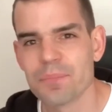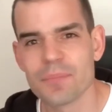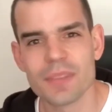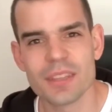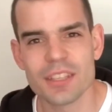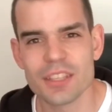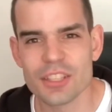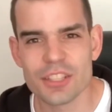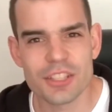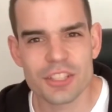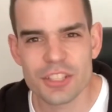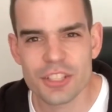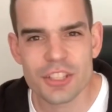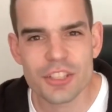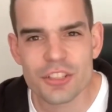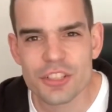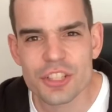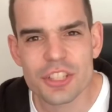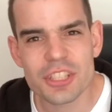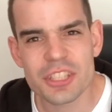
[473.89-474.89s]
You
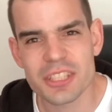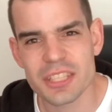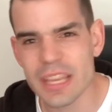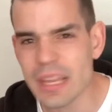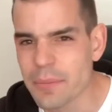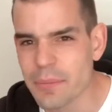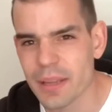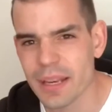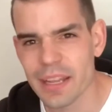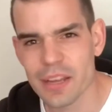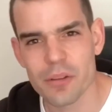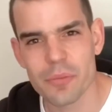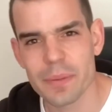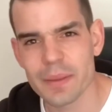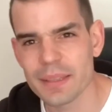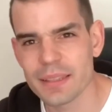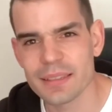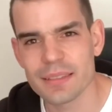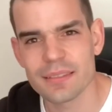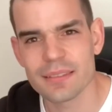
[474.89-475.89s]
just seem a little
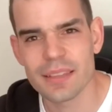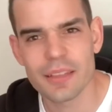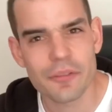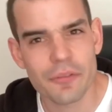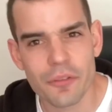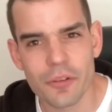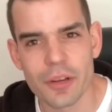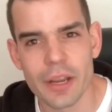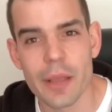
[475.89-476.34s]
bit different."